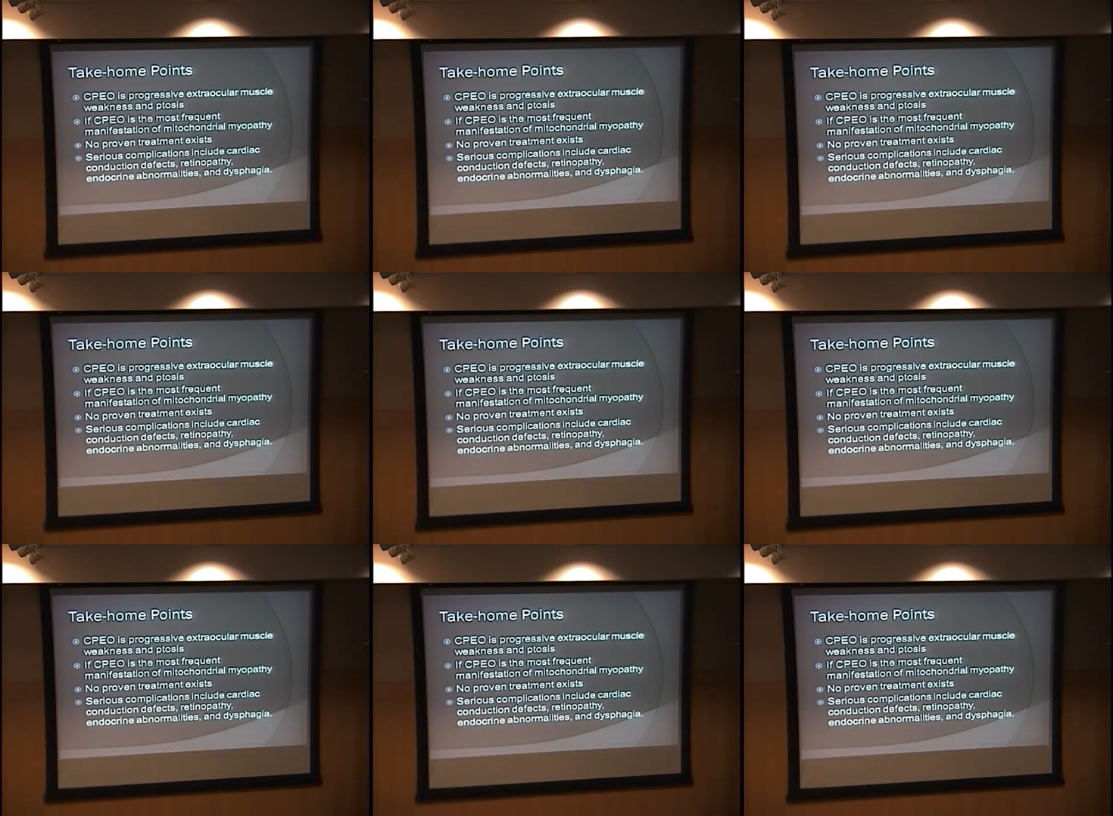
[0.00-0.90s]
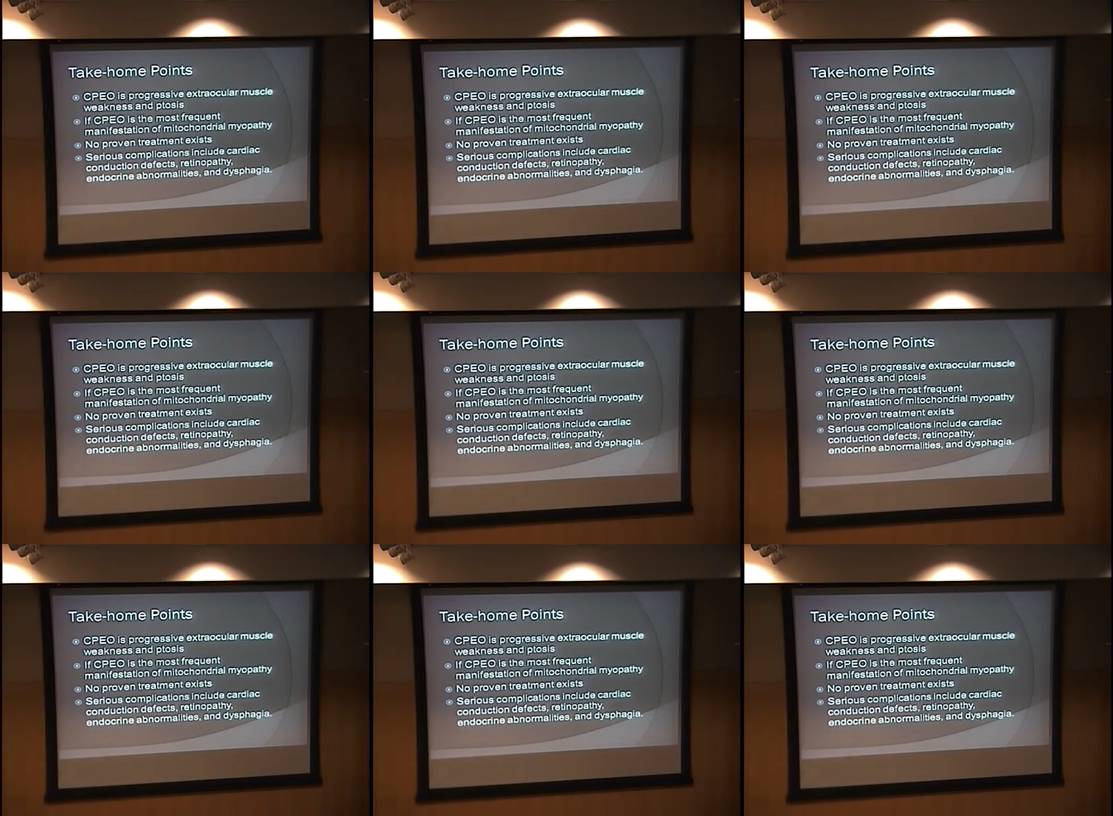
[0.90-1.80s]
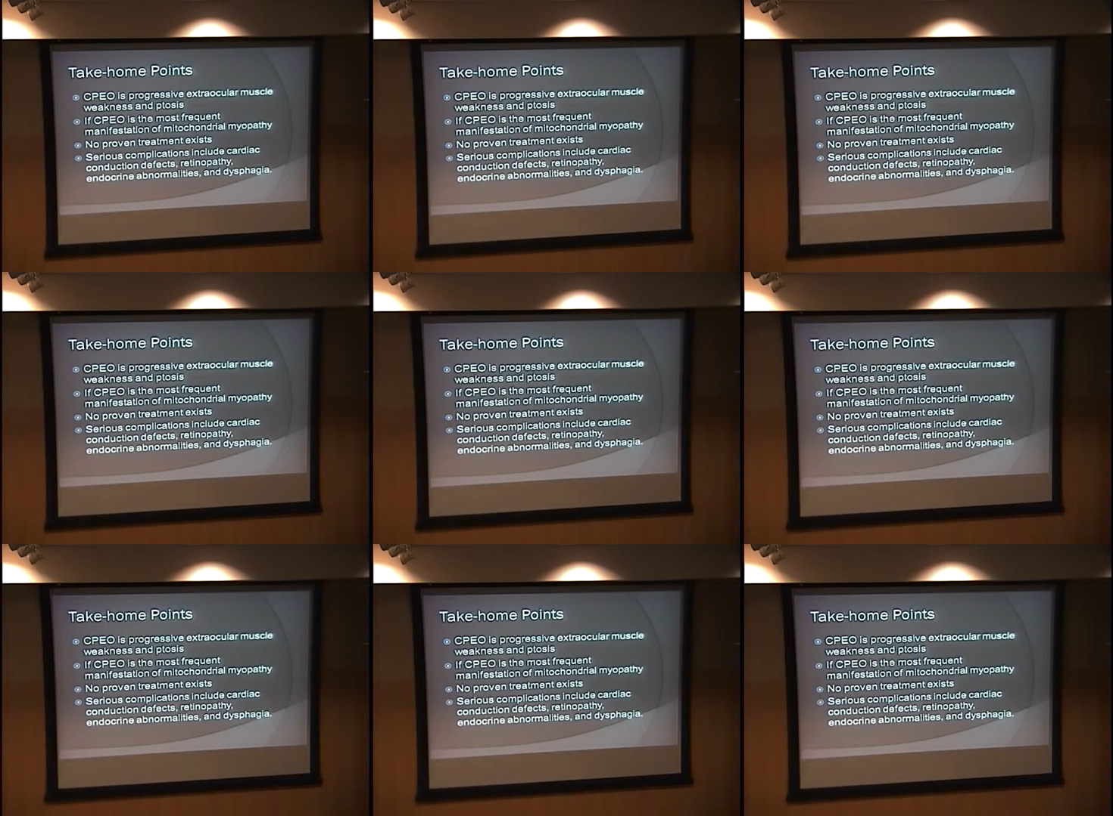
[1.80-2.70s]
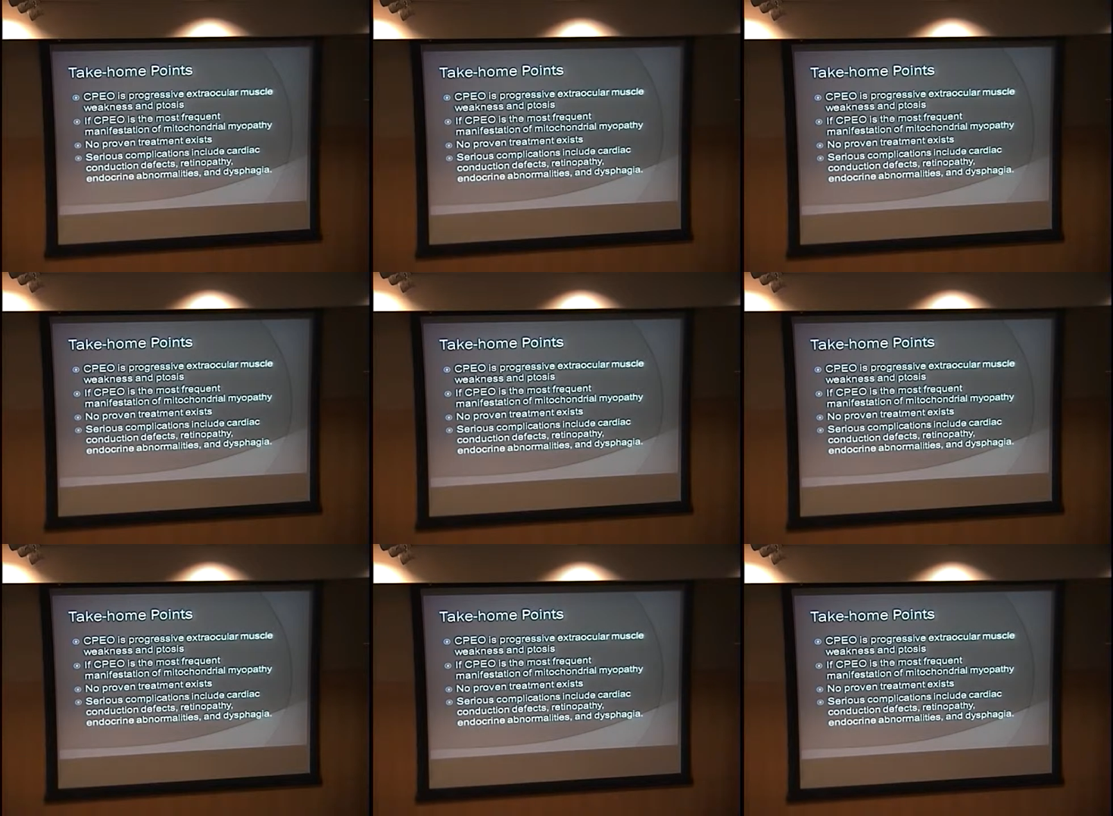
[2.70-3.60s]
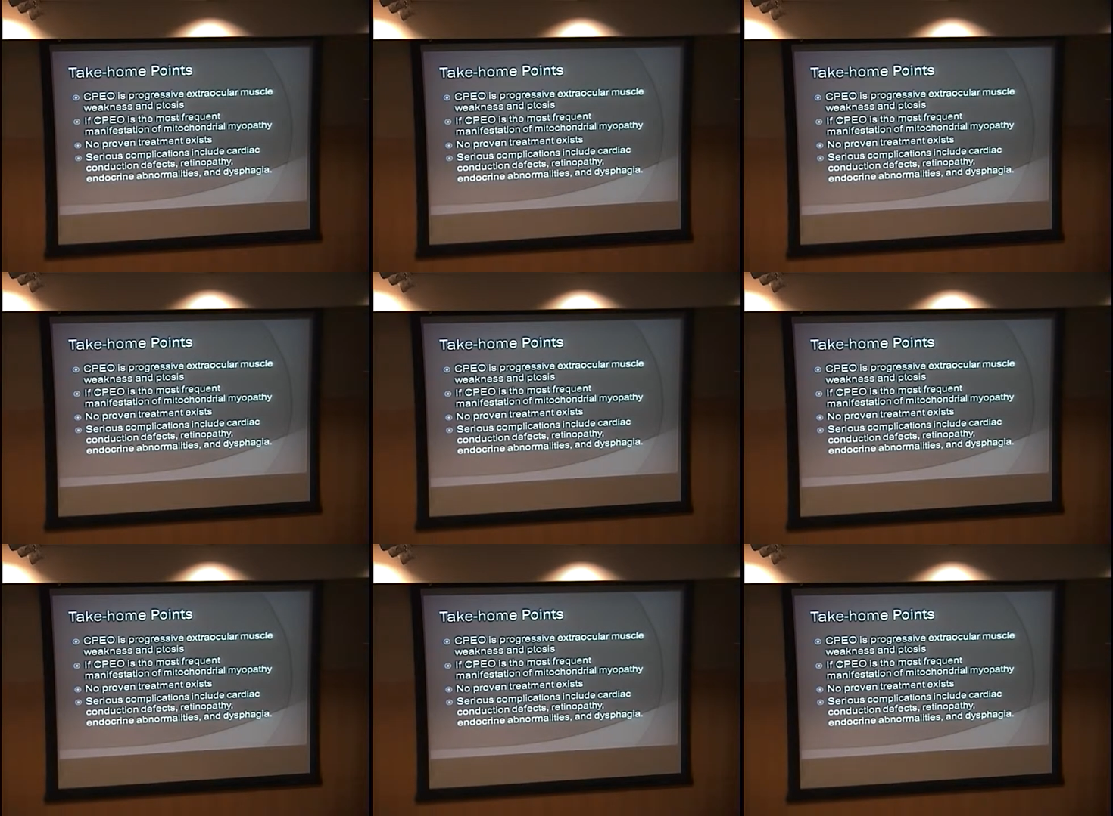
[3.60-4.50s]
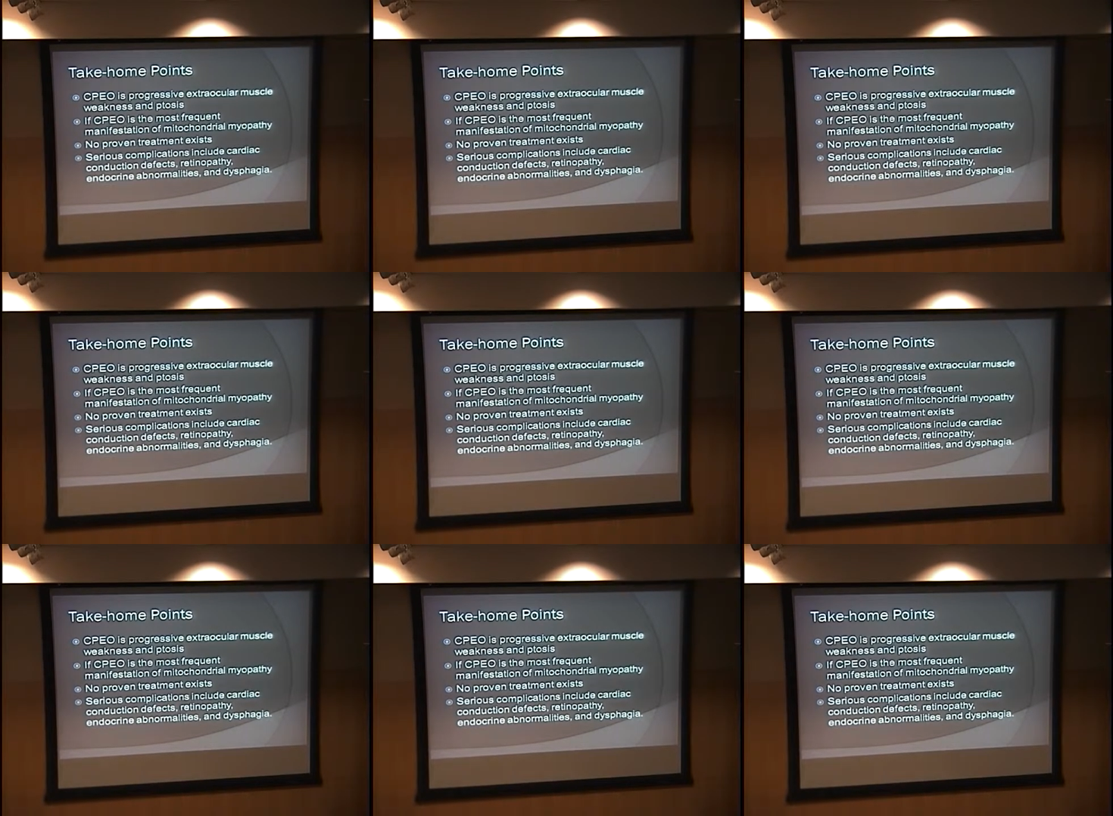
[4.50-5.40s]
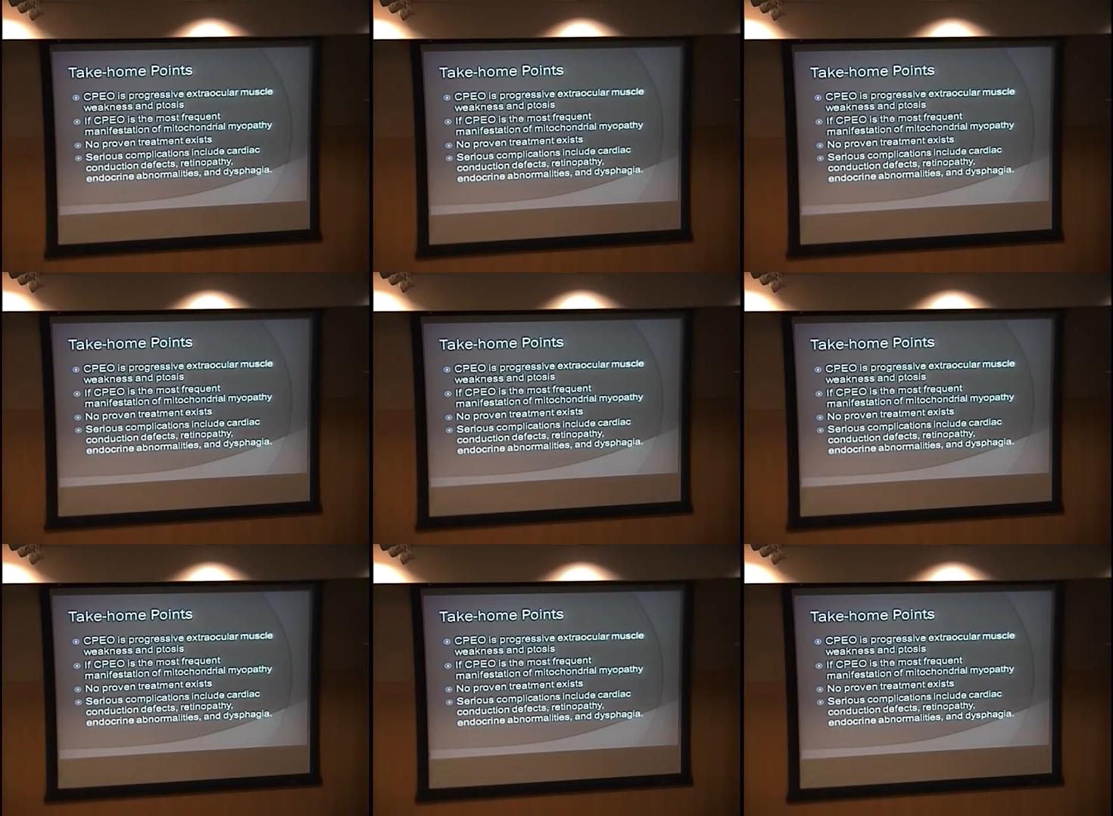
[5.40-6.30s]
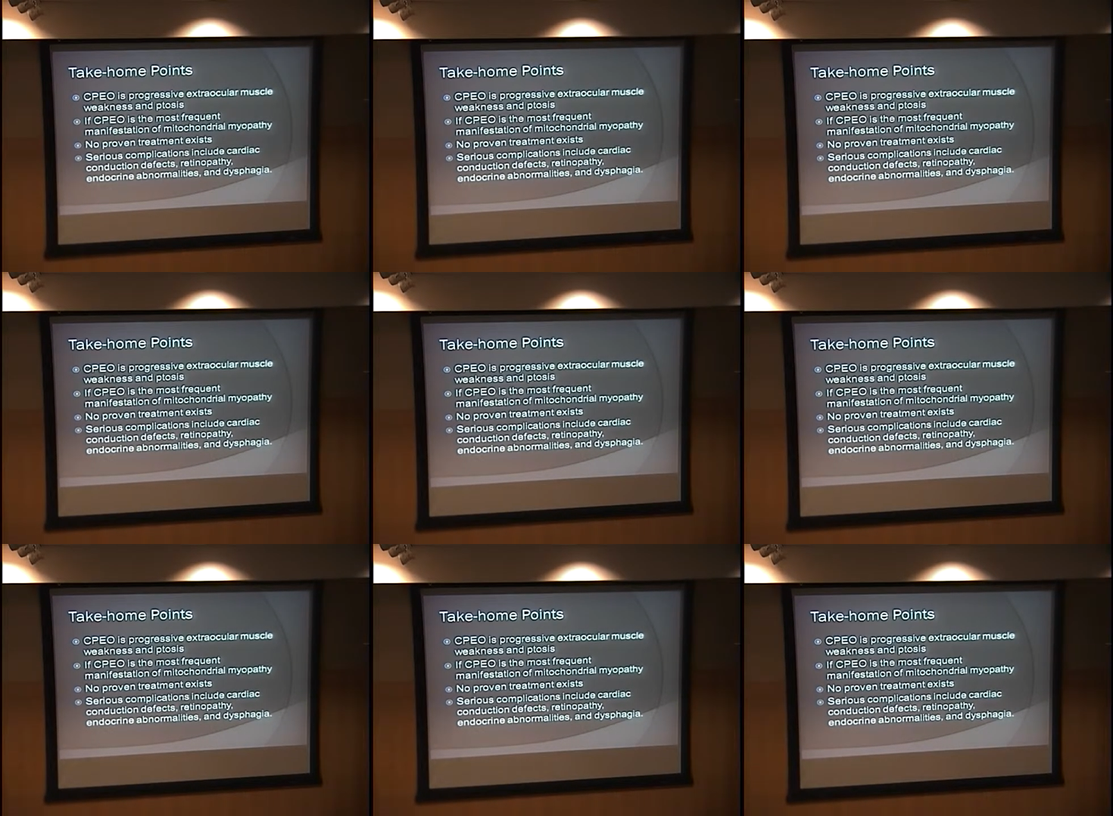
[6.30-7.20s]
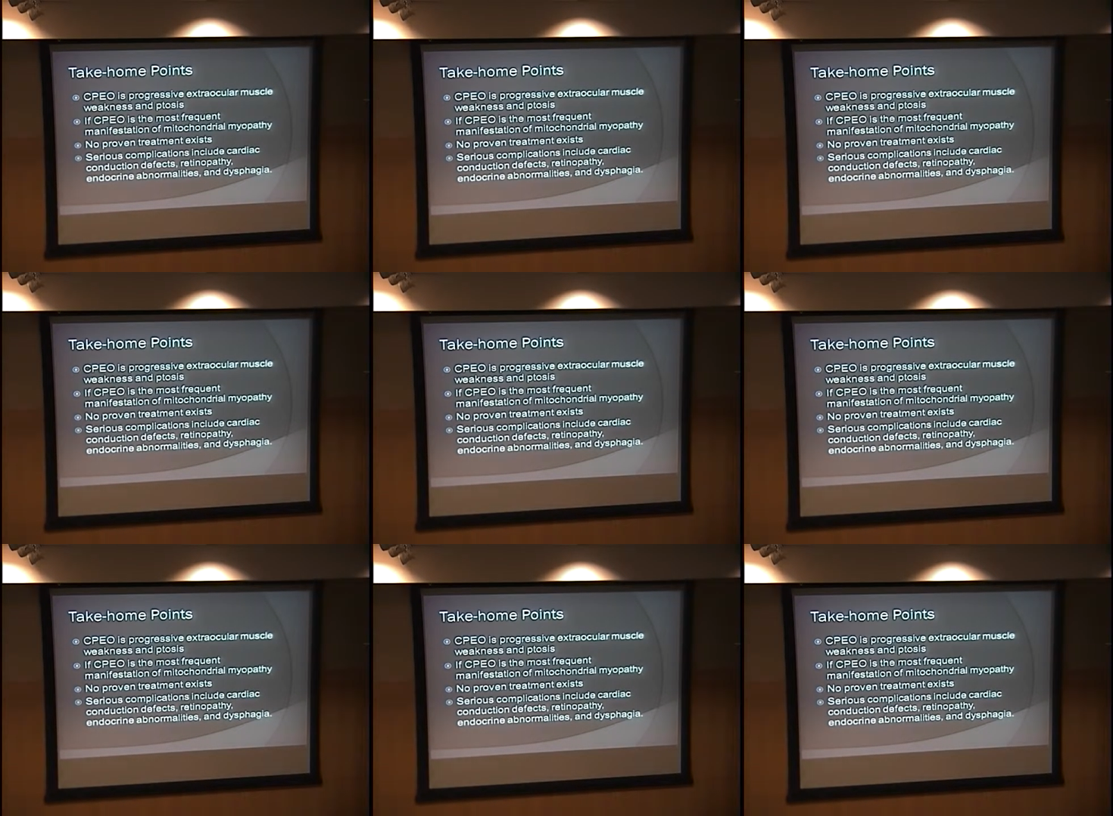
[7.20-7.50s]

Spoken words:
Nobody's mouth can be seen.